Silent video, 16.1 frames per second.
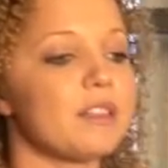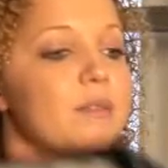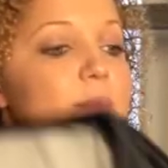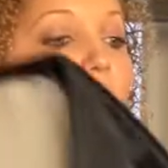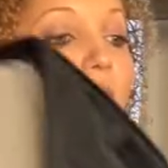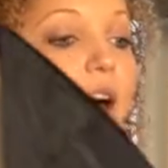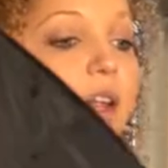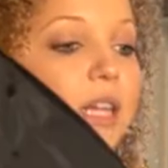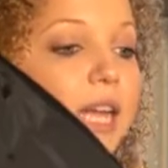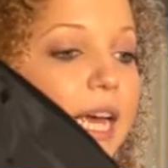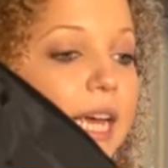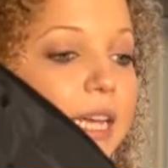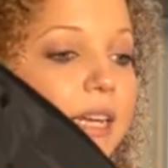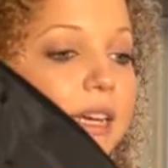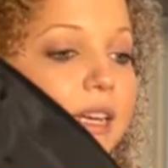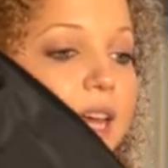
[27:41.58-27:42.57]
small
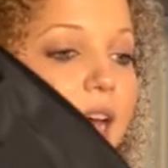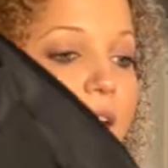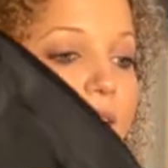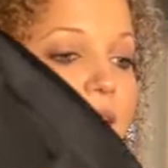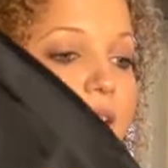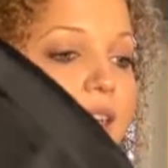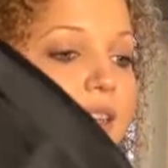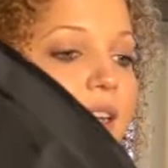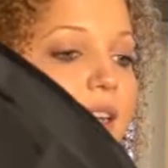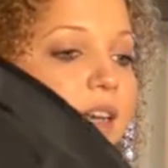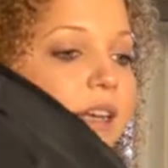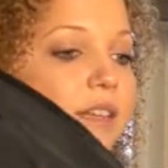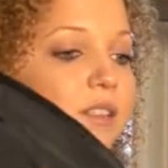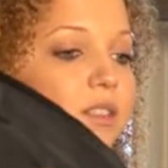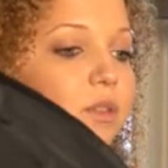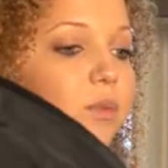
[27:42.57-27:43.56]
light again
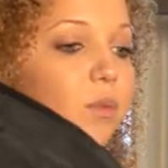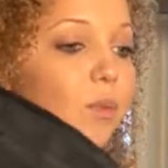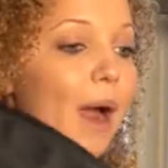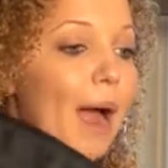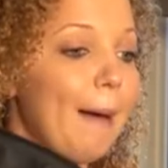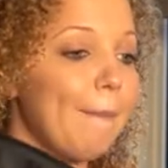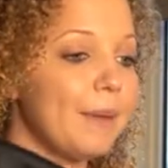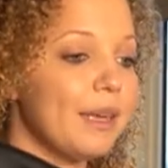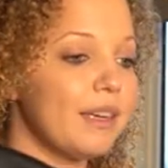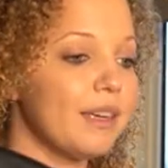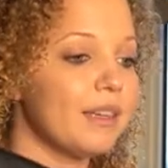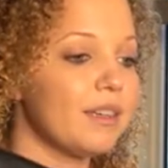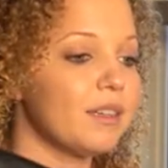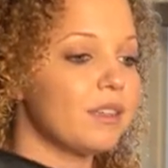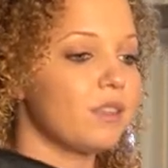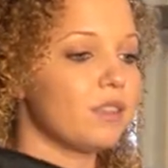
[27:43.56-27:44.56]
is the Rapid
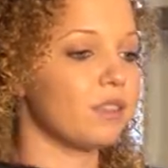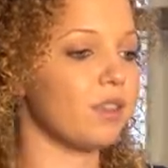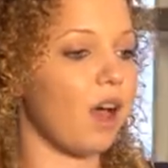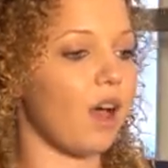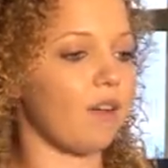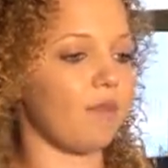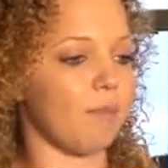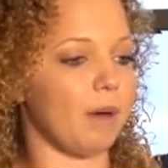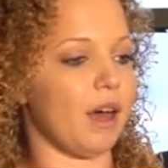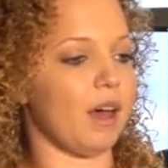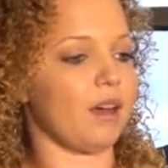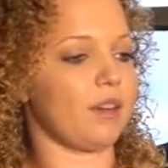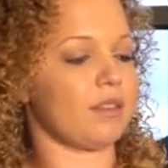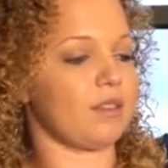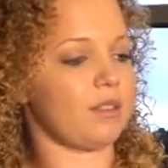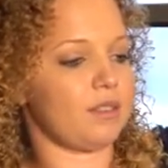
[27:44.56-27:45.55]

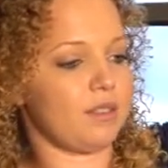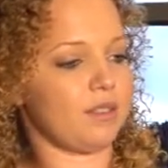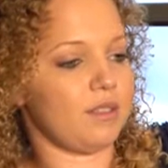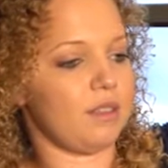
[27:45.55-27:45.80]
Softbox.